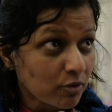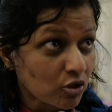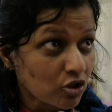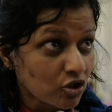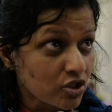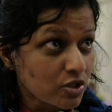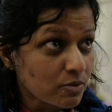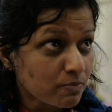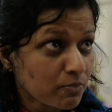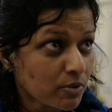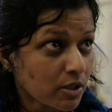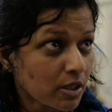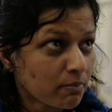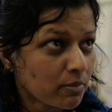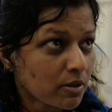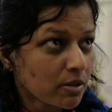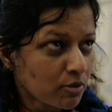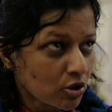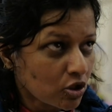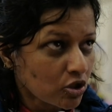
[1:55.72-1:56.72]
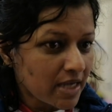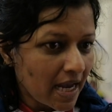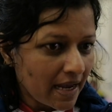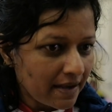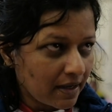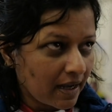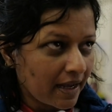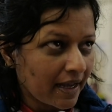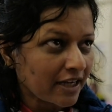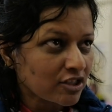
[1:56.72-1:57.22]
because because I, I
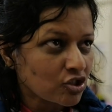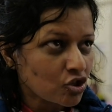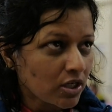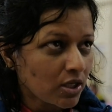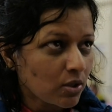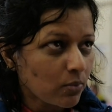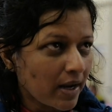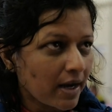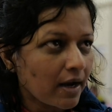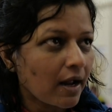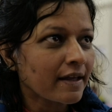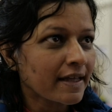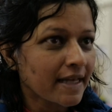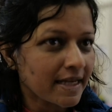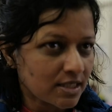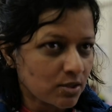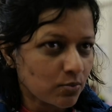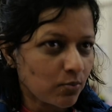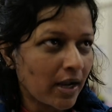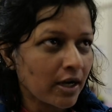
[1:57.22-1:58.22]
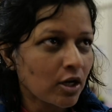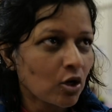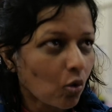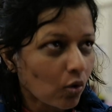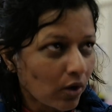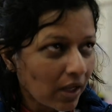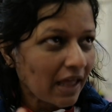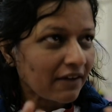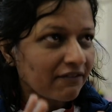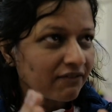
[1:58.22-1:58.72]
actually went, I, yes, one
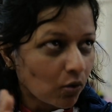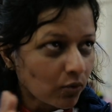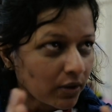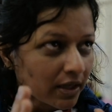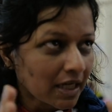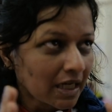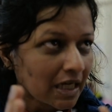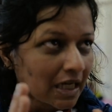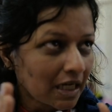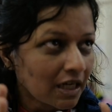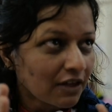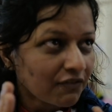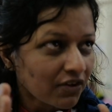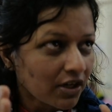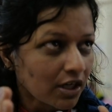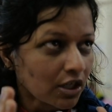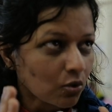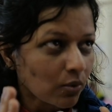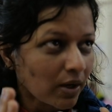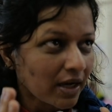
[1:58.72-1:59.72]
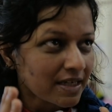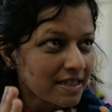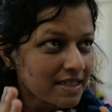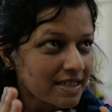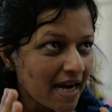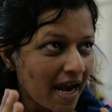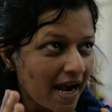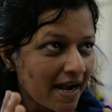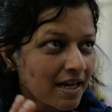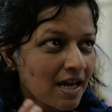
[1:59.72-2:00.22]
local I found it a little difficult to
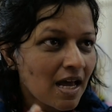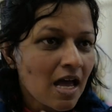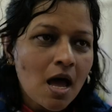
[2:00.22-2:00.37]
understand,